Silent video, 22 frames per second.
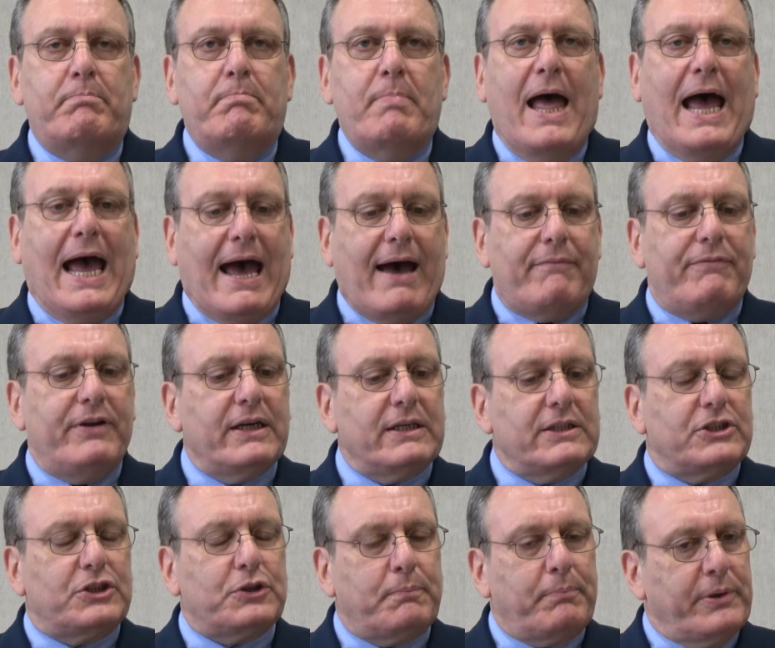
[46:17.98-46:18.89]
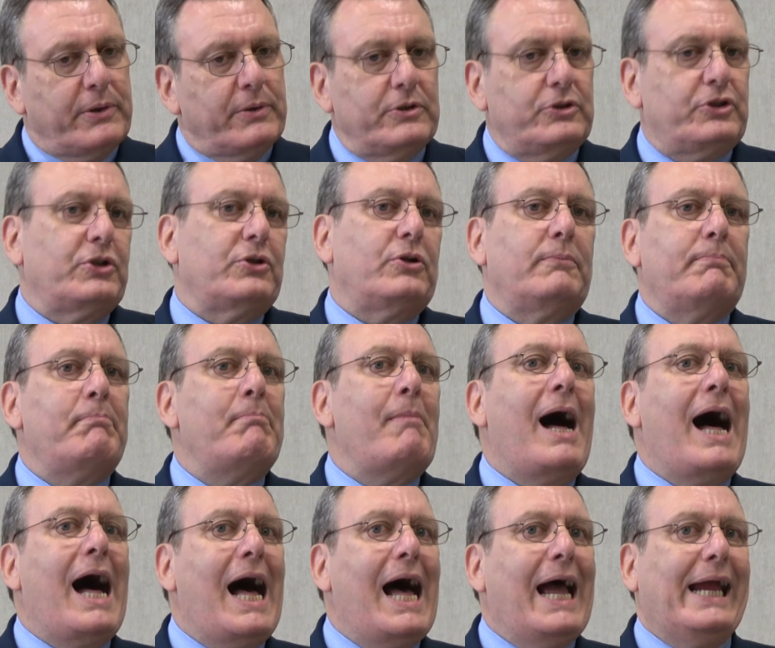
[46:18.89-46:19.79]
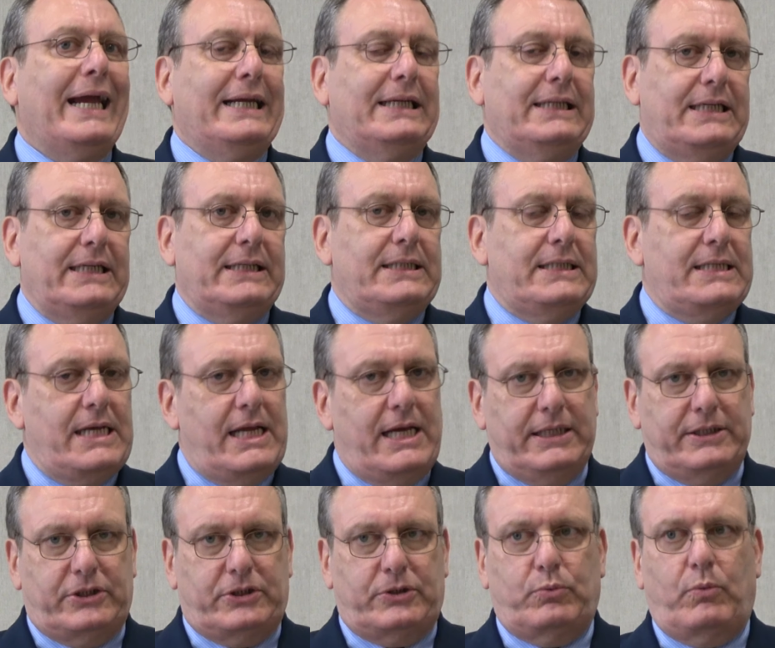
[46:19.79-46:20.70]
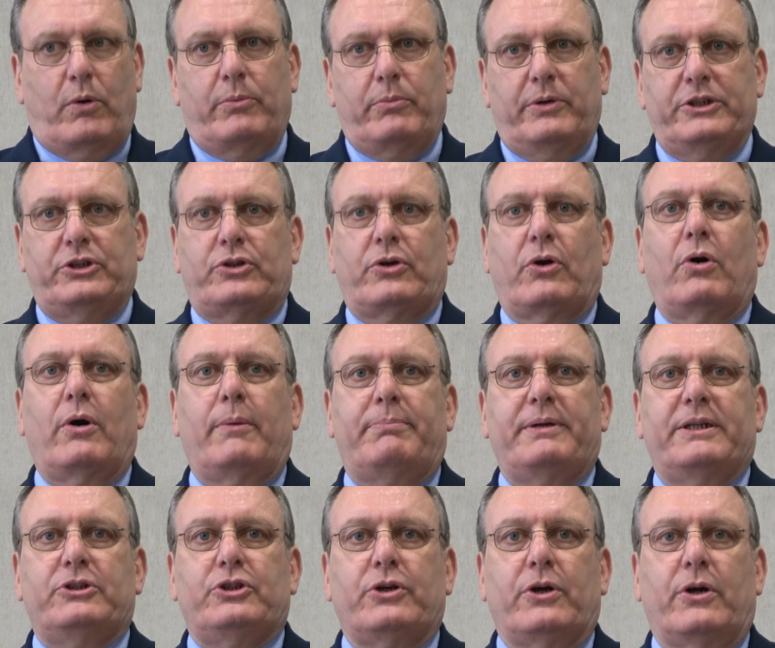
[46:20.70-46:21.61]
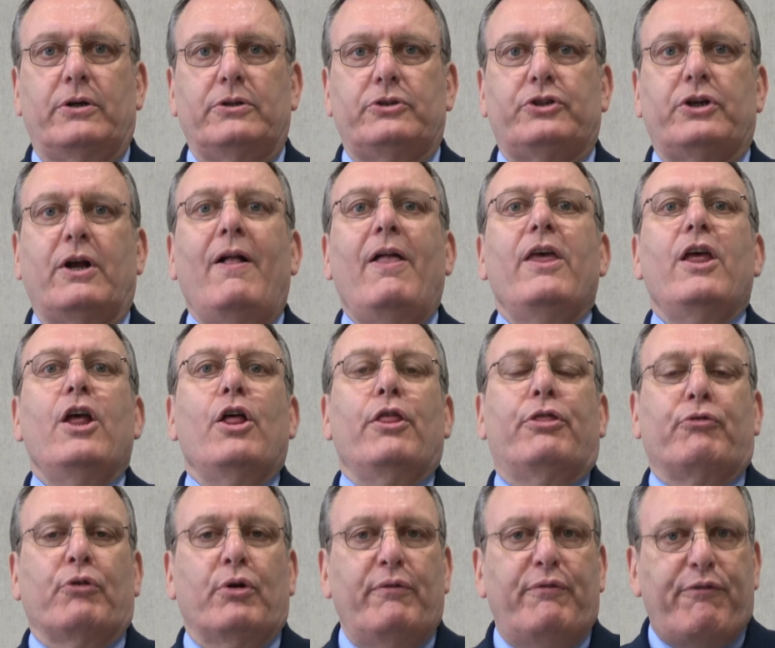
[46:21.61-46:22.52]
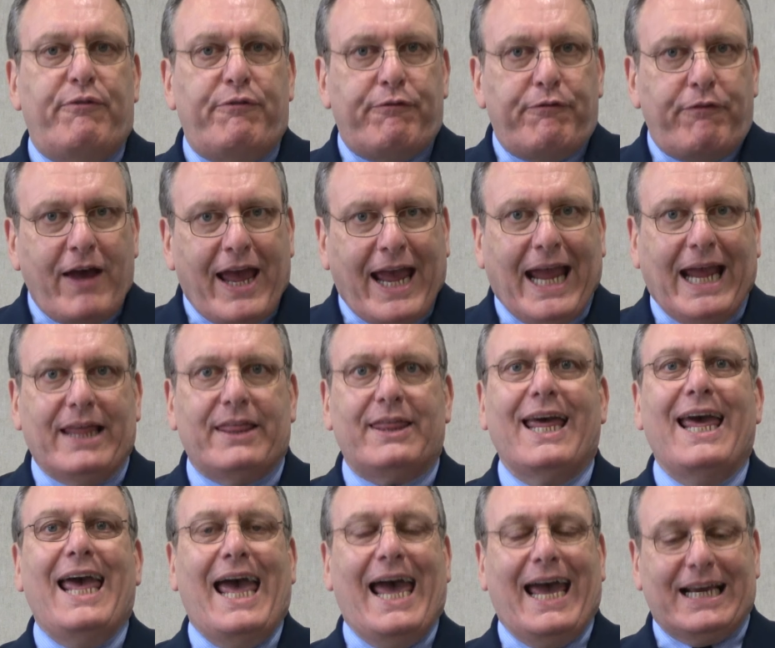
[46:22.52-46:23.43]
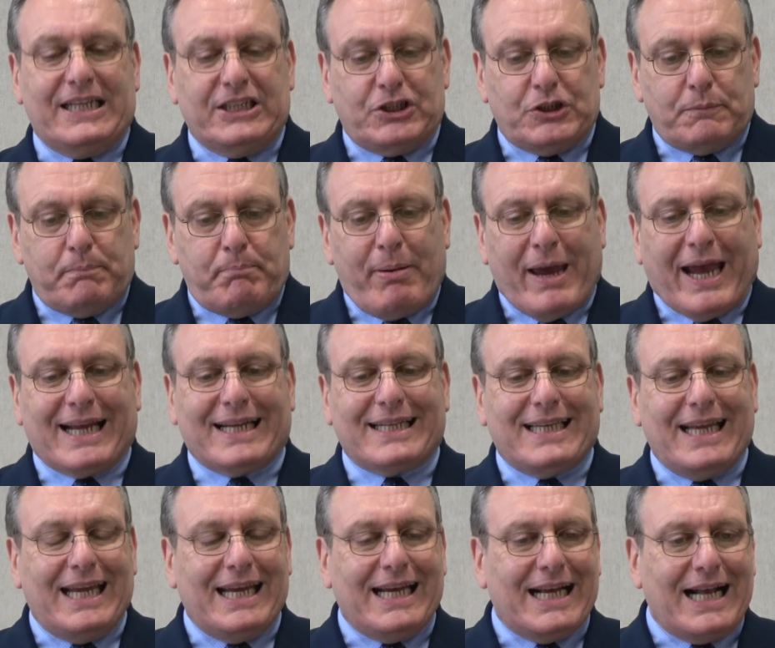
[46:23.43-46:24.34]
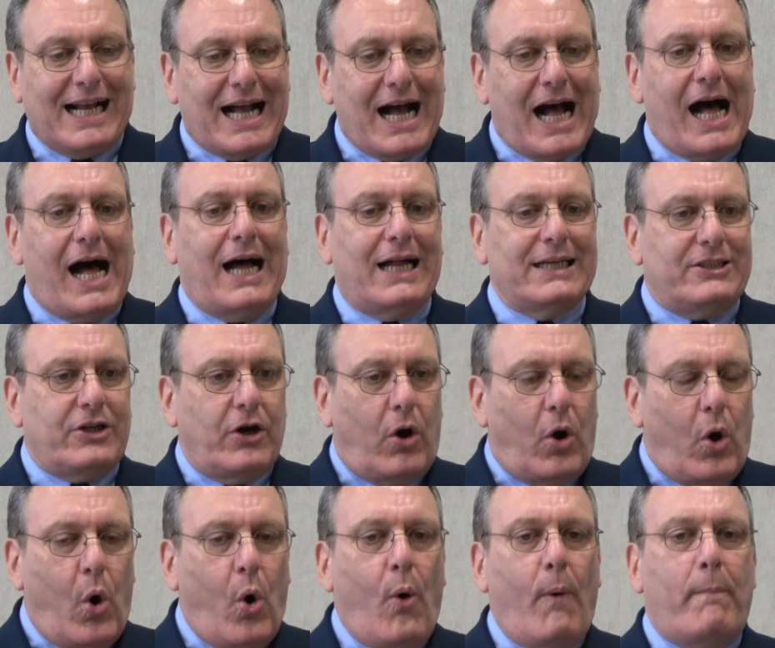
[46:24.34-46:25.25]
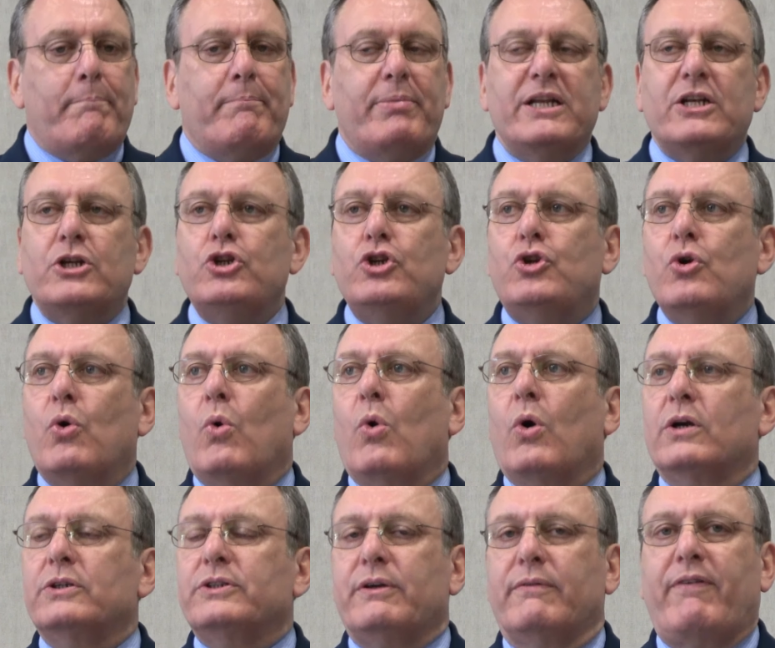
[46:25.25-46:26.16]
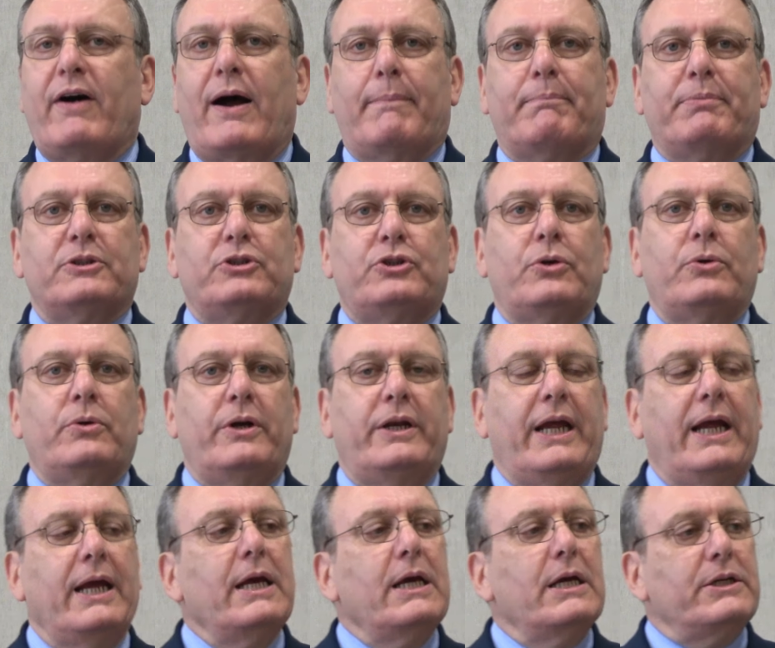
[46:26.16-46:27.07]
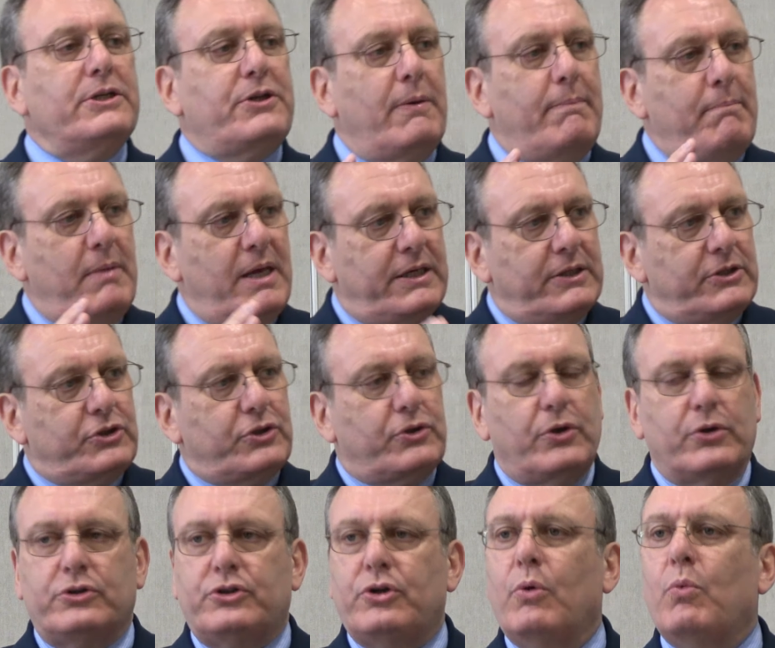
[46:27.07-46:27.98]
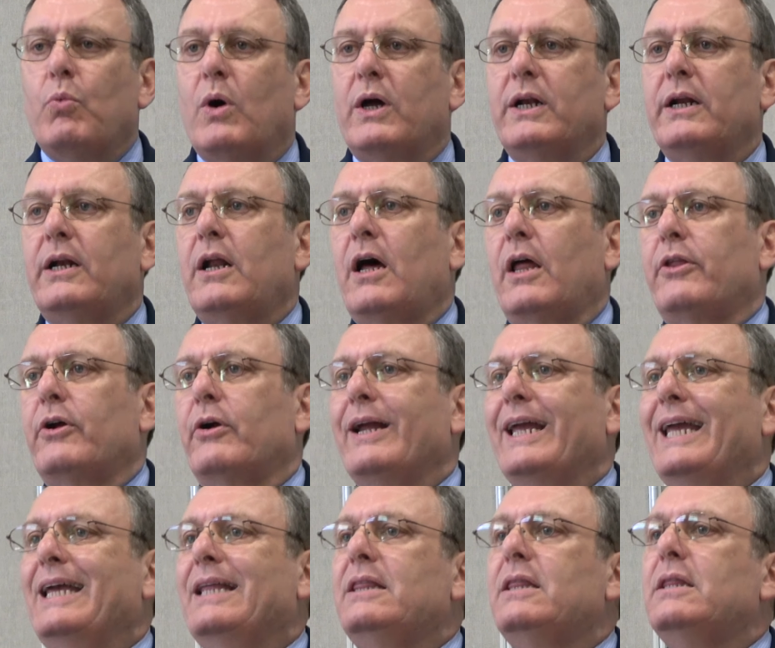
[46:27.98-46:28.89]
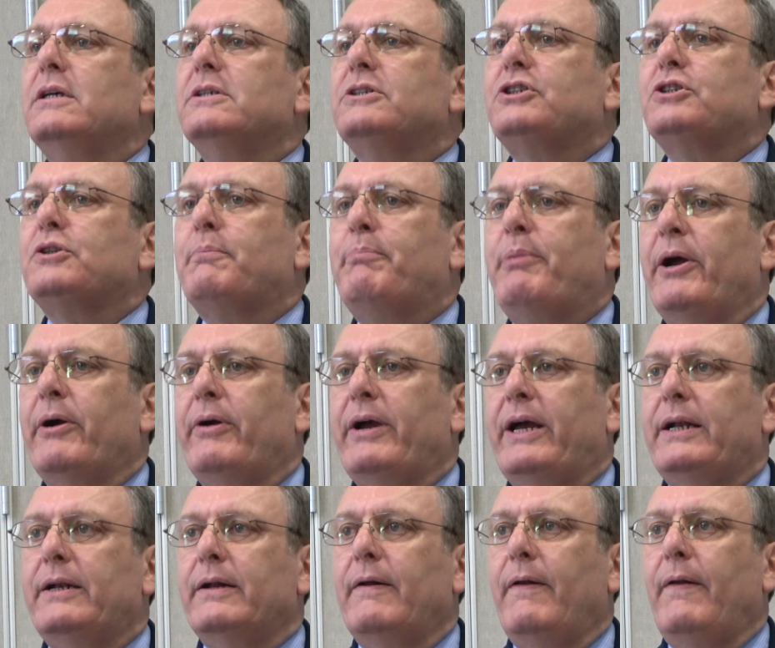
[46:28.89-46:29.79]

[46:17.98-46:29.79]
having a spiritual mindedness when we show up at church. Through faith, expecting God to open doors of opportunity to minister to one another in the Spirit